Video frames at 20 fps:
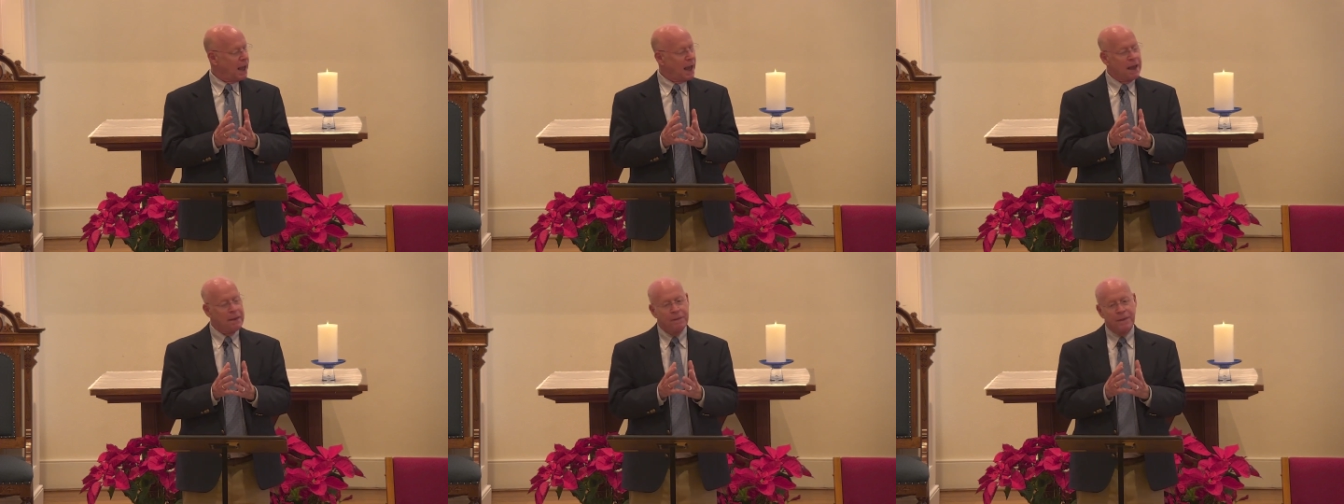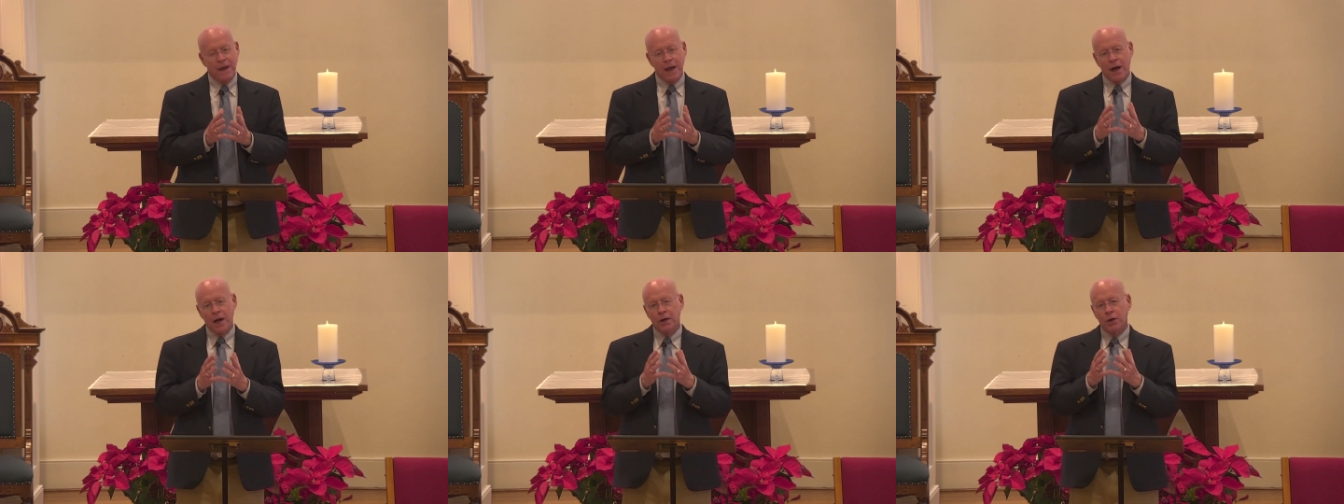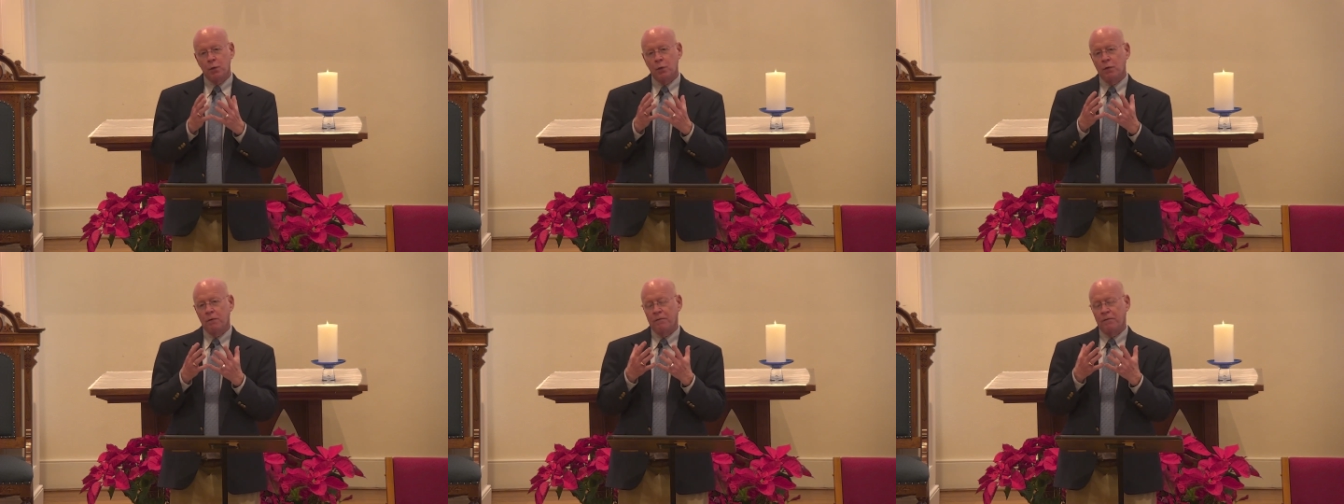and there
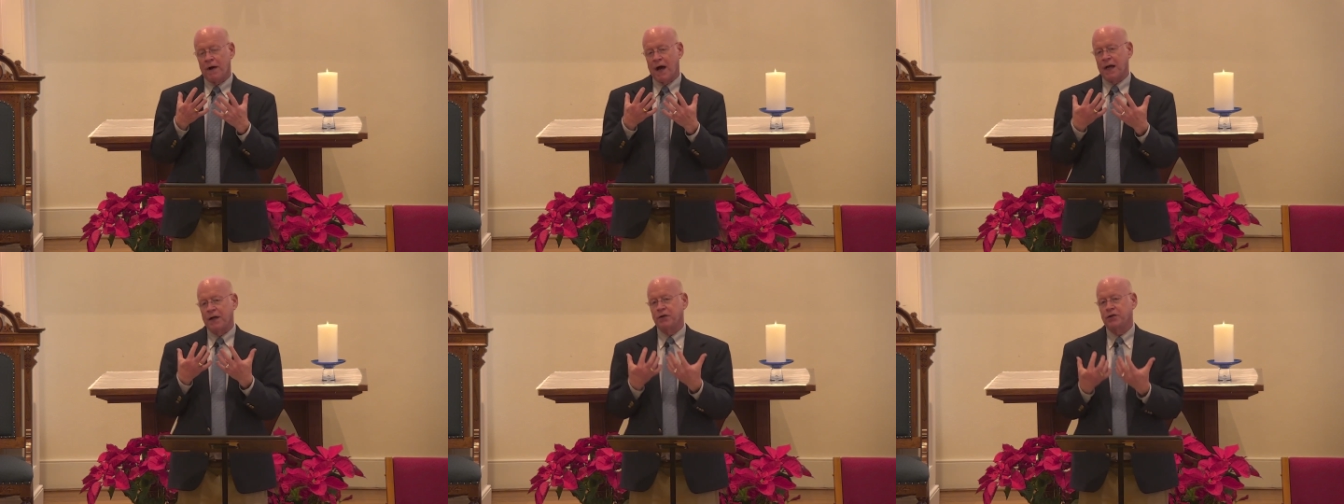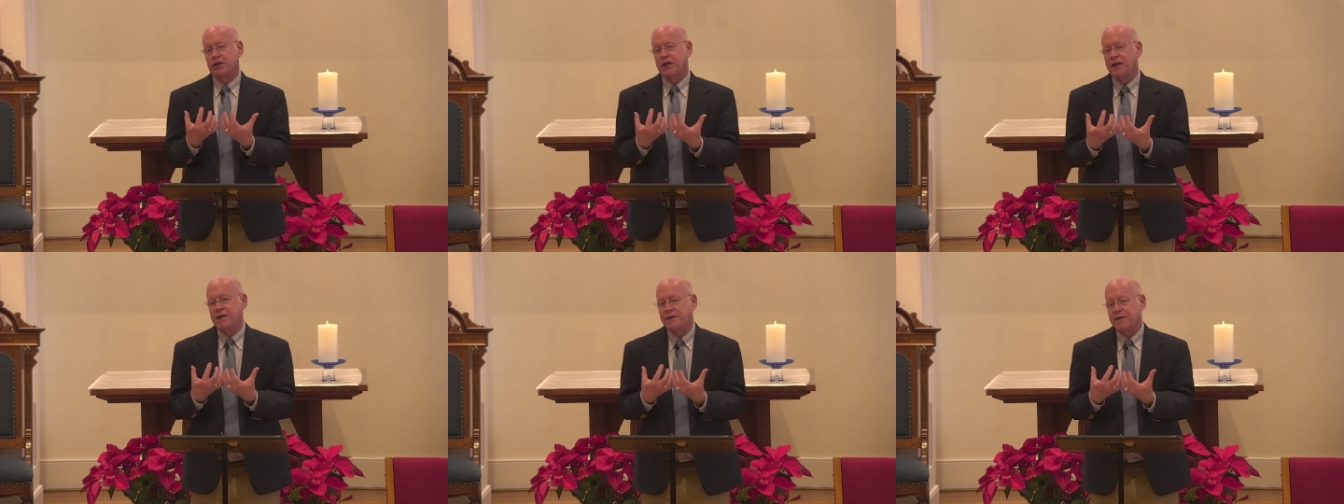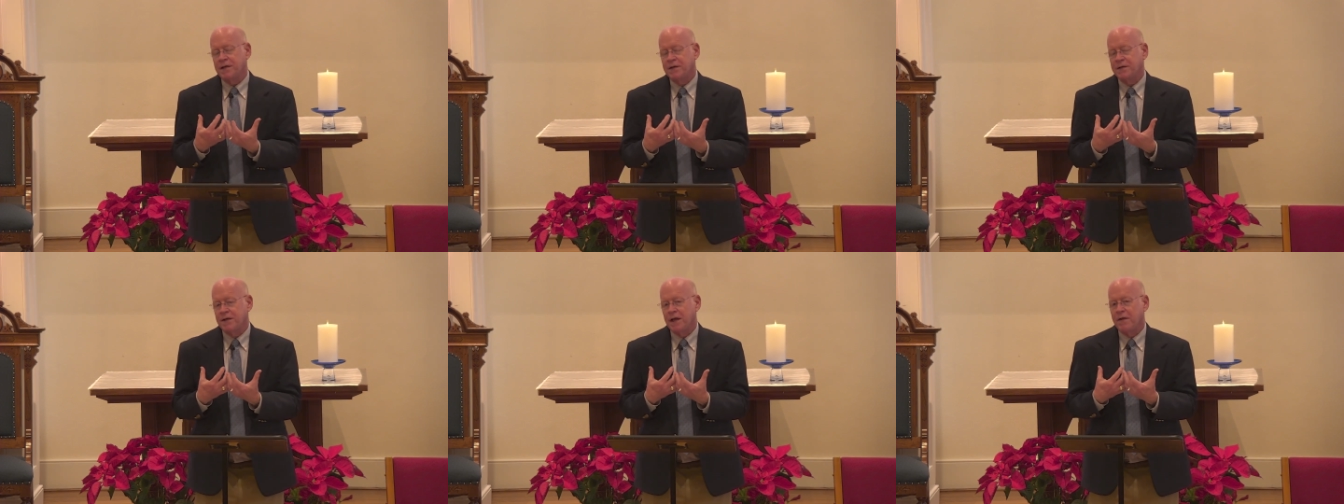you will find
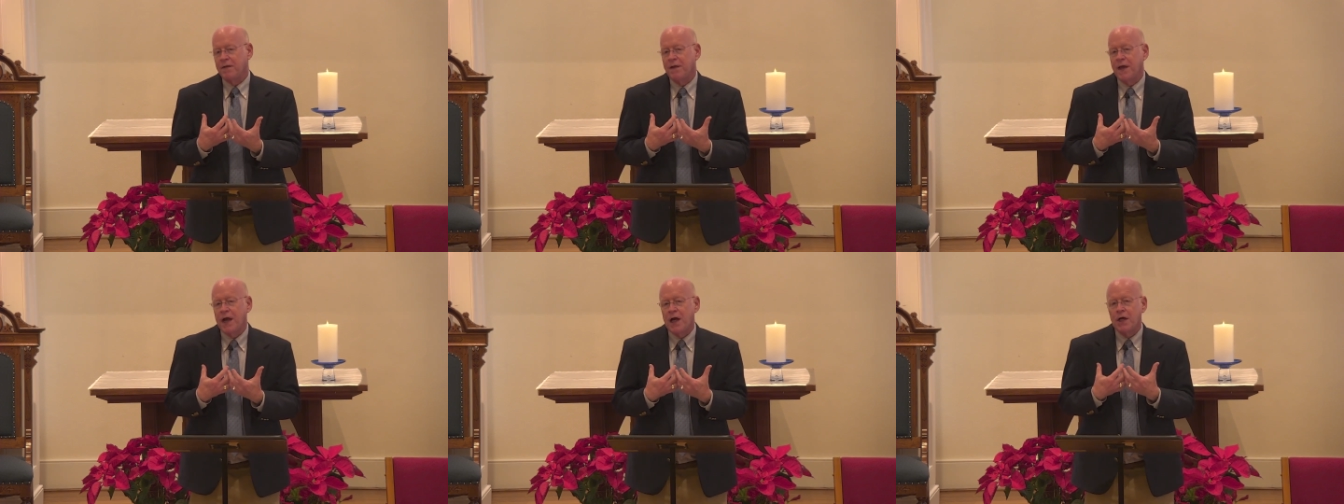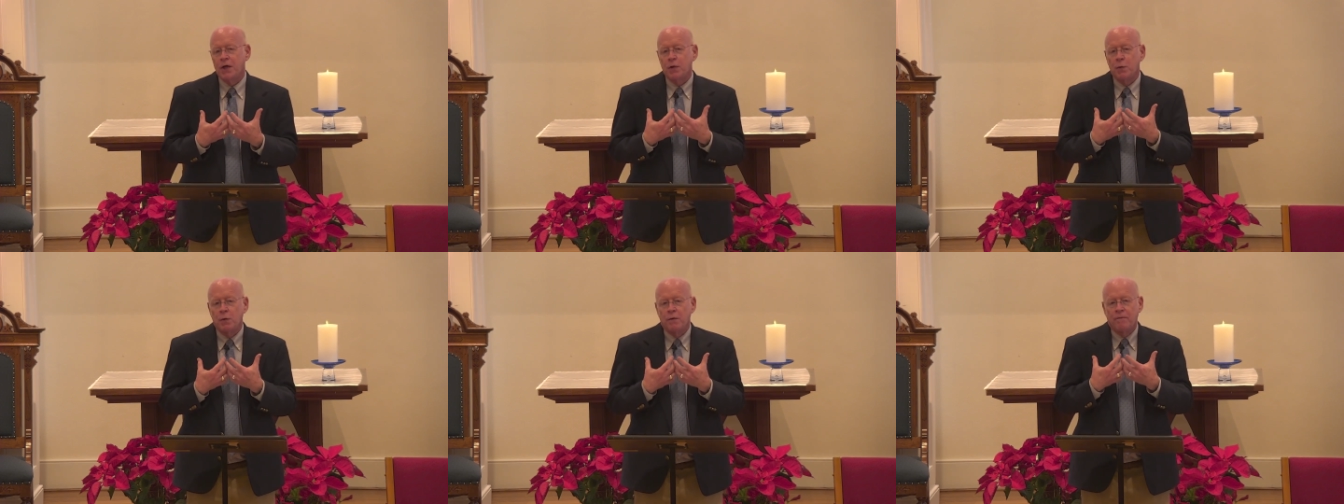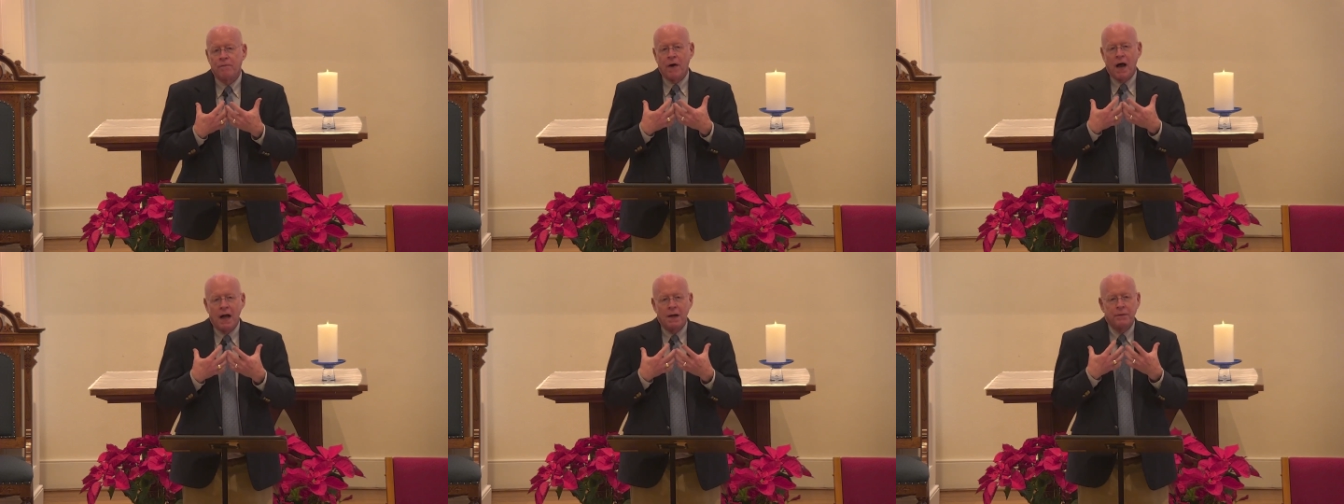Jesus, and there you will
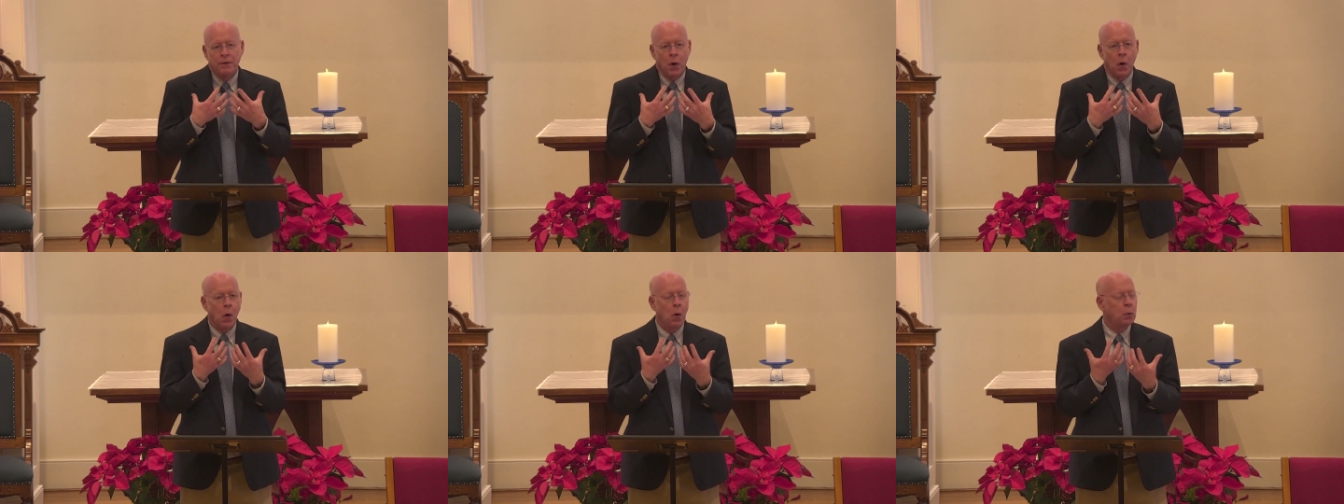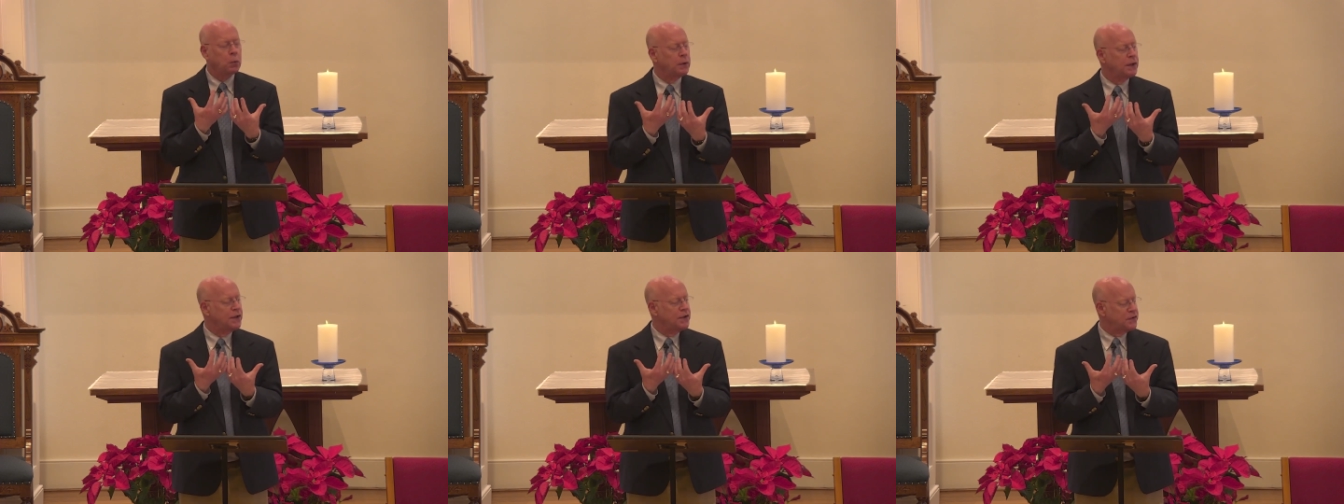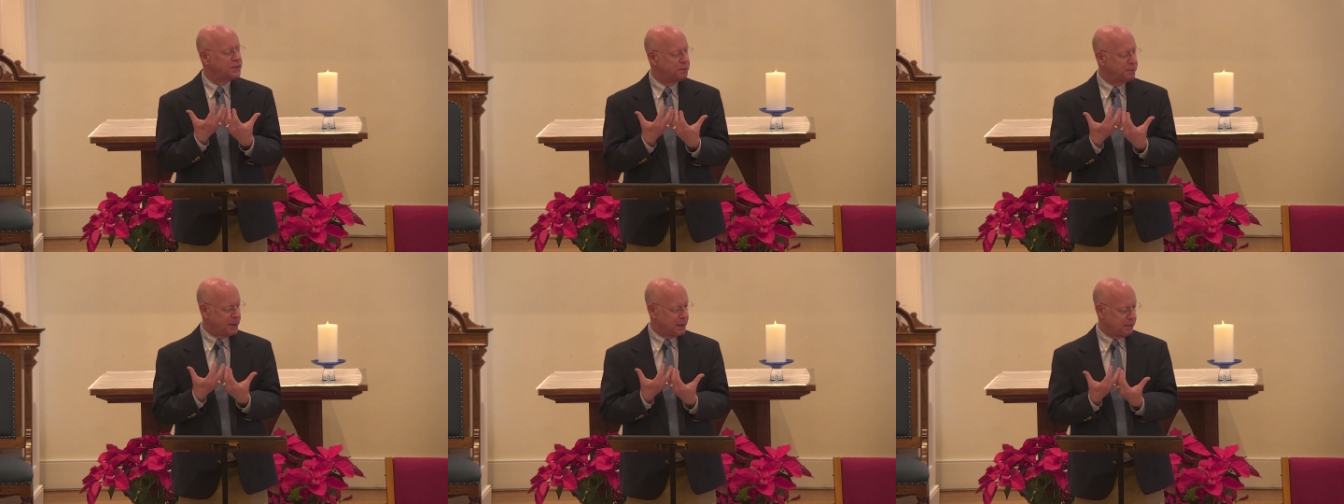find the Holy
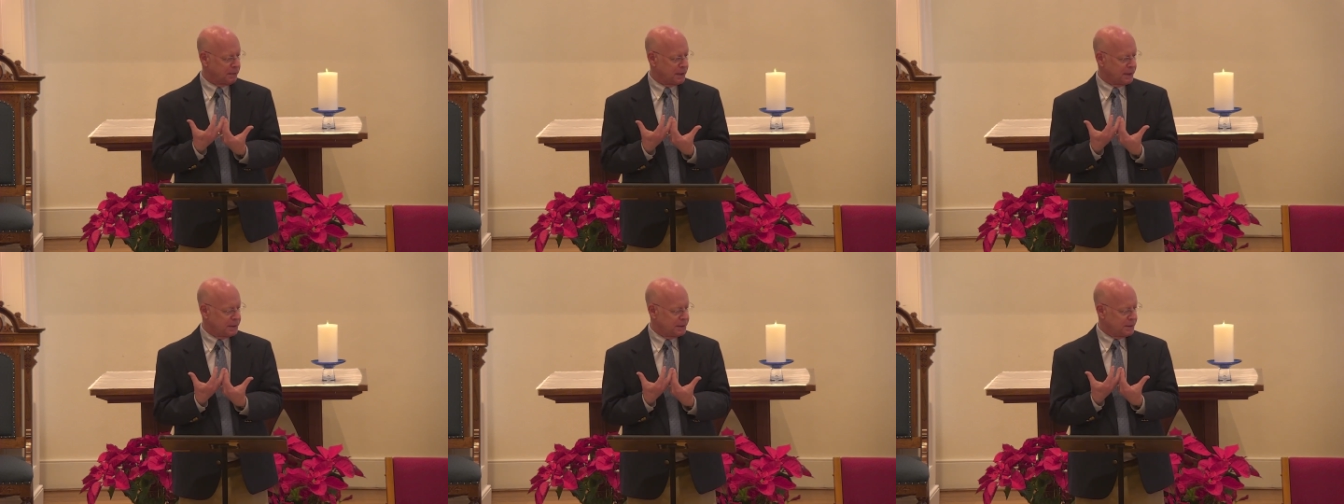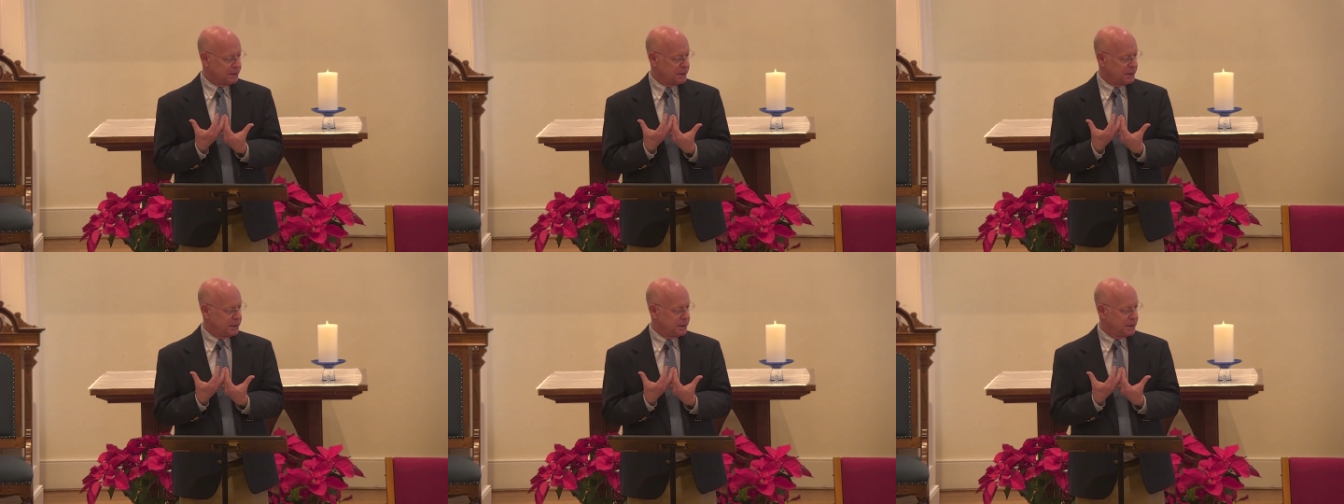Spirit